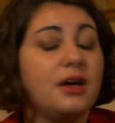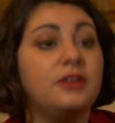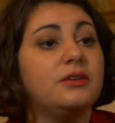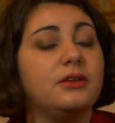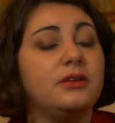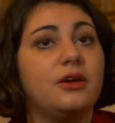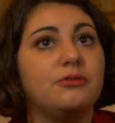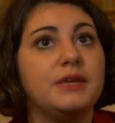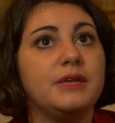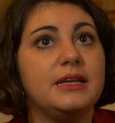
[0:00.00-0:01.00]
a
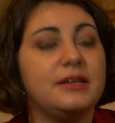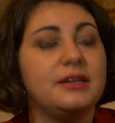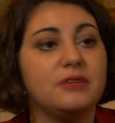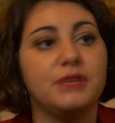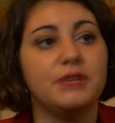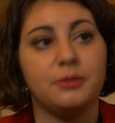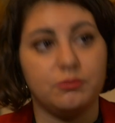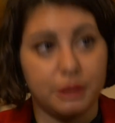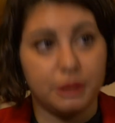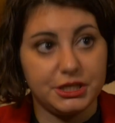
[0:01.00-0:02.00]
really
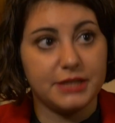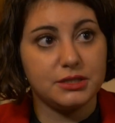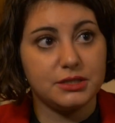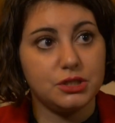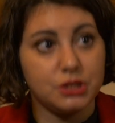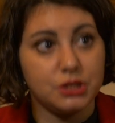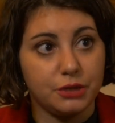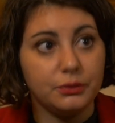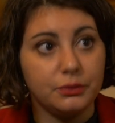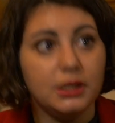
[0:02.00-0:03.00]
incredible project to
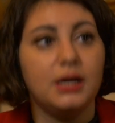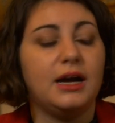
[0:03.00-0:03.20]
do.